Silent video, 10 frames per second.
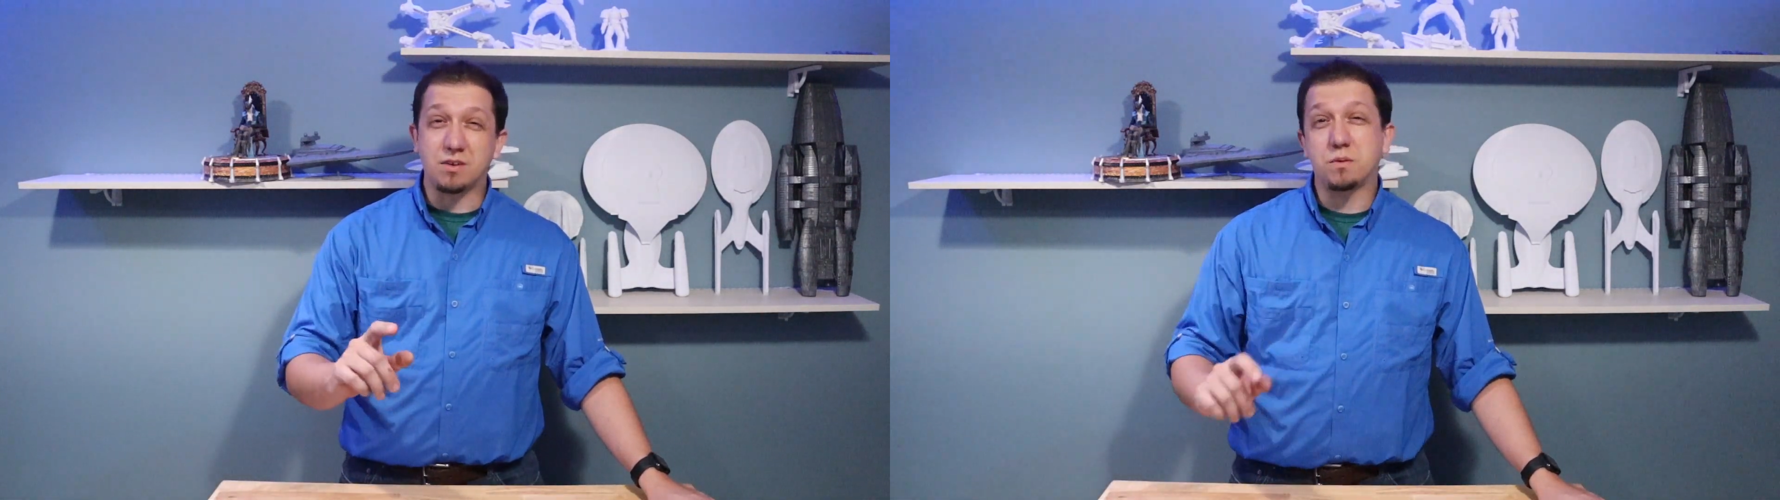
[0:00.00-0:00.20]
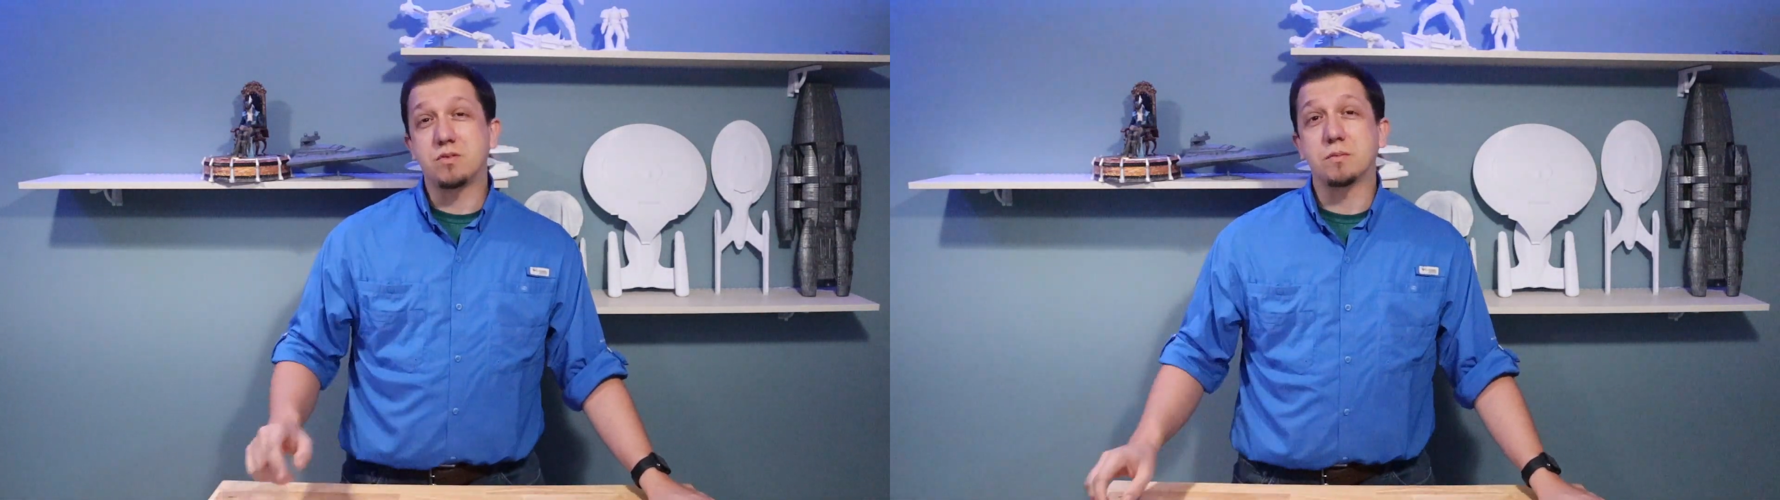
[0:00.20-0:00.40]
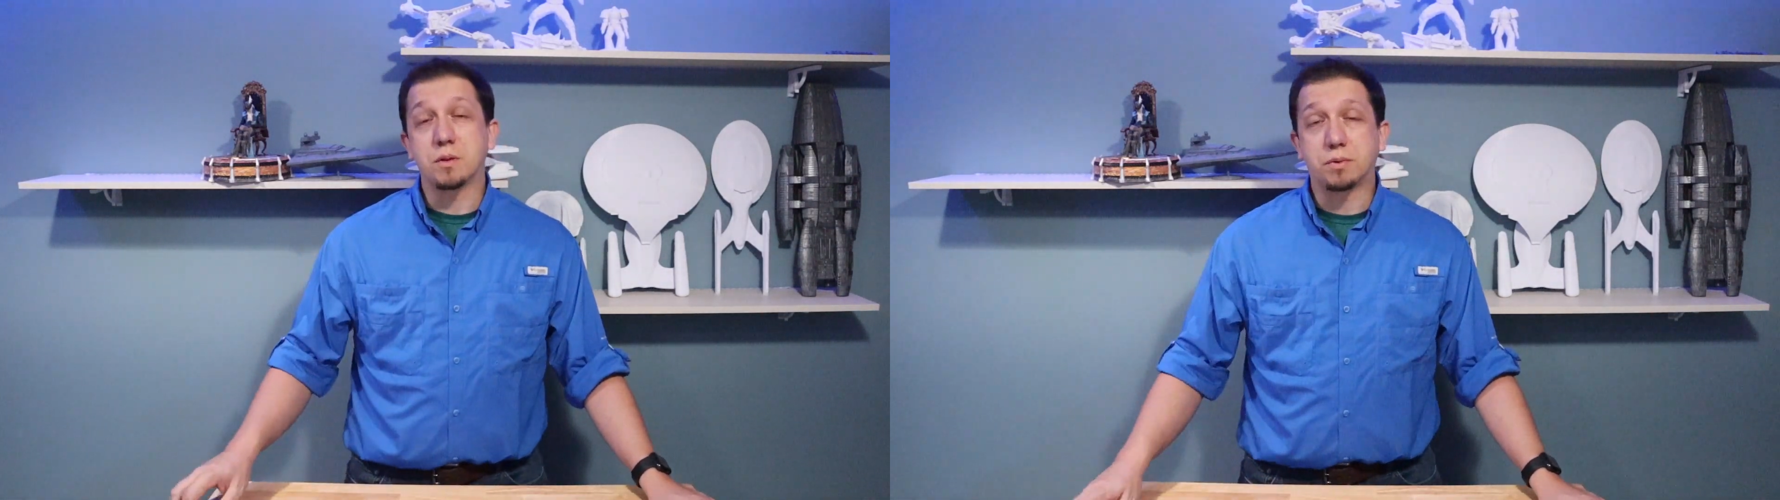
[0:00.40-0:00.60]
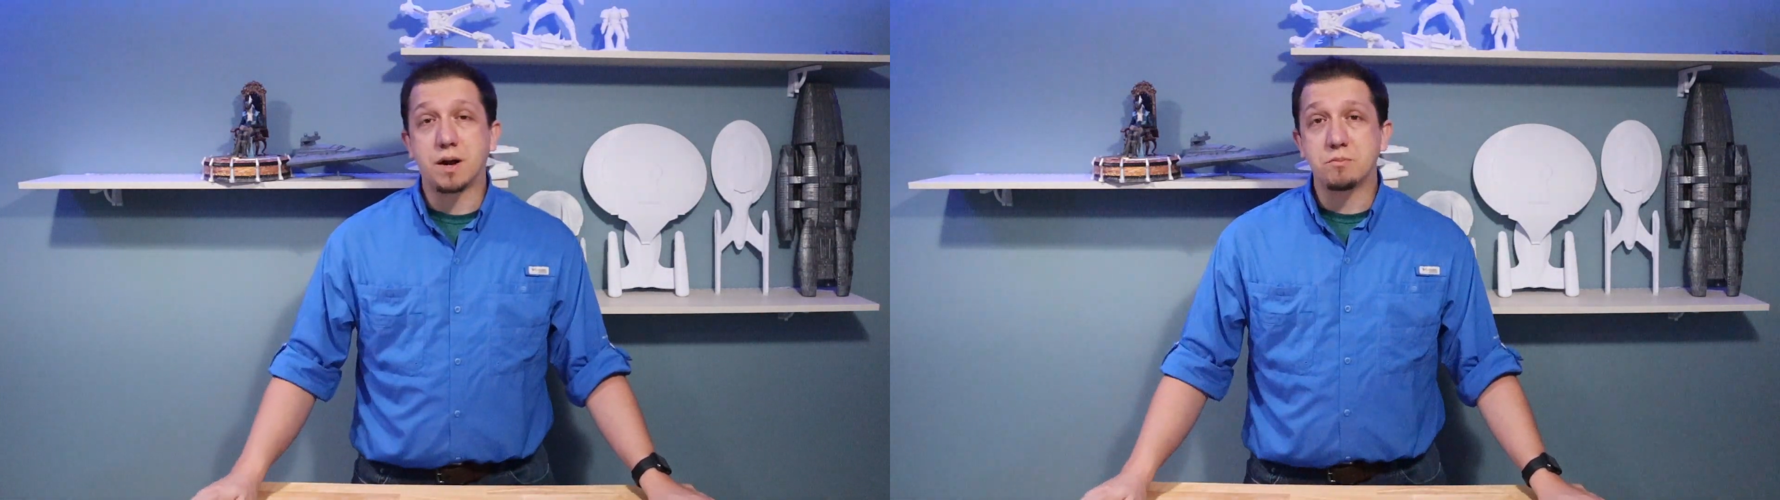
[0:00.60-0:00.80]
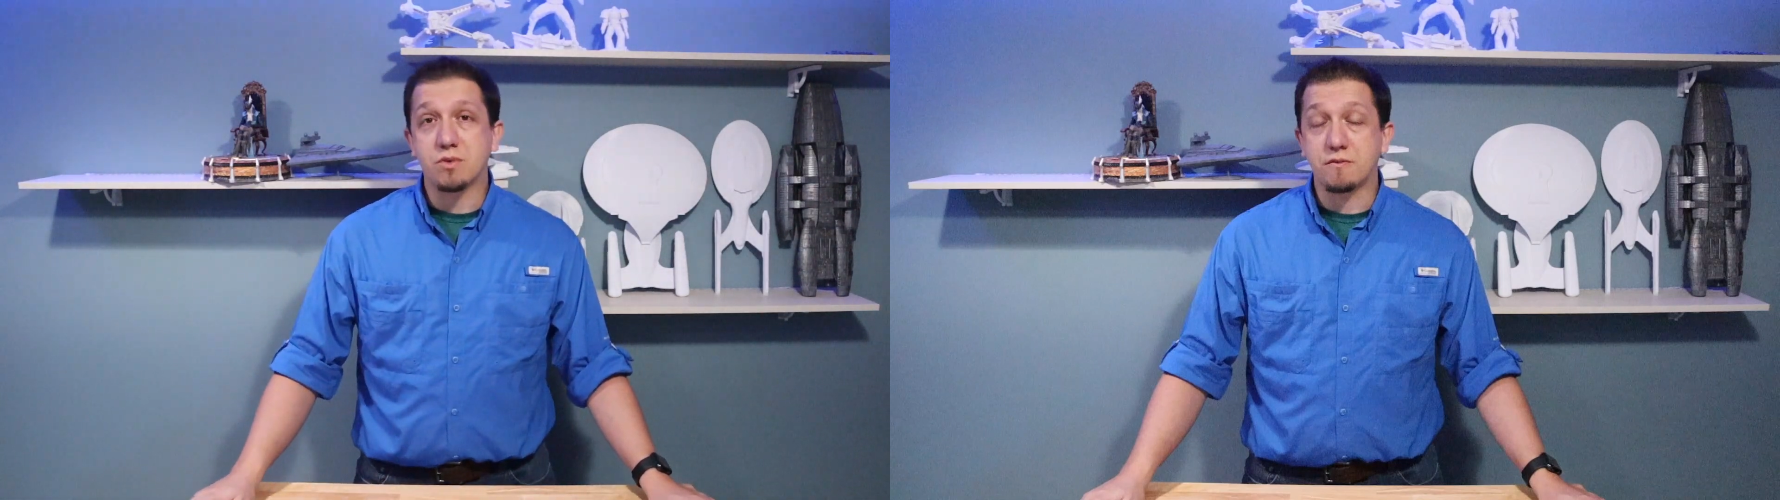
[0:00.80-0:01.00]
deal with some of the
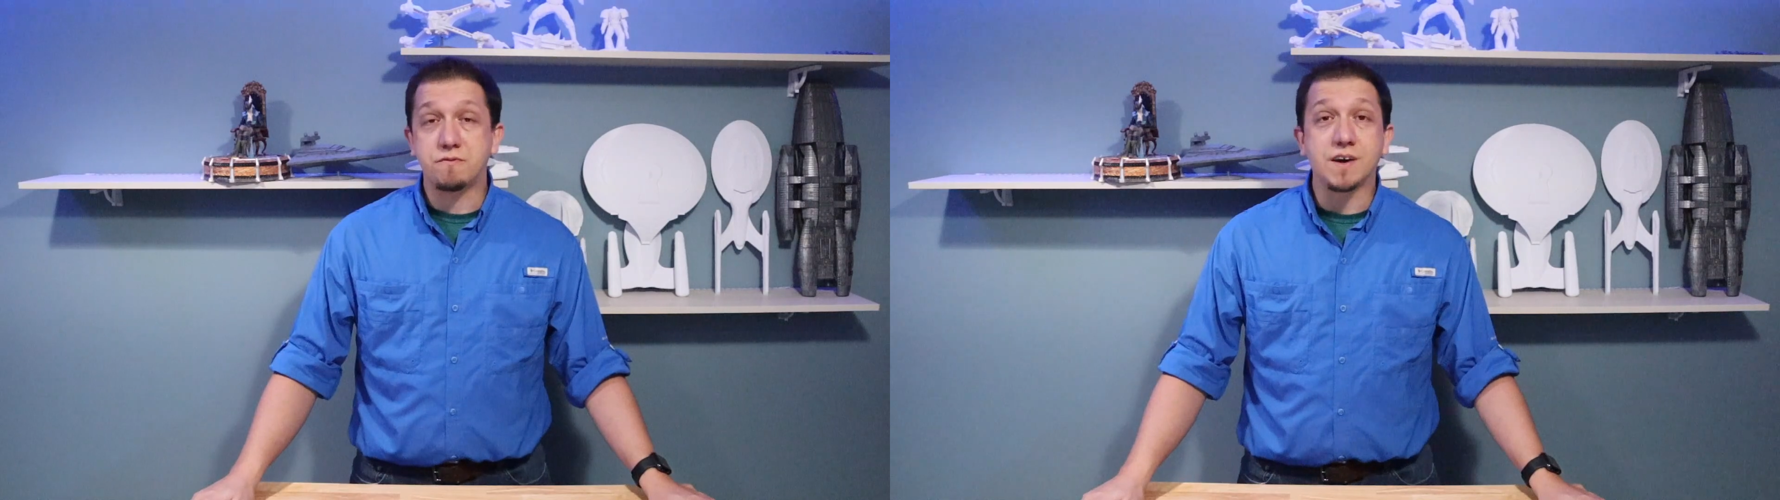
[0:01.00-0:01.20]
problems of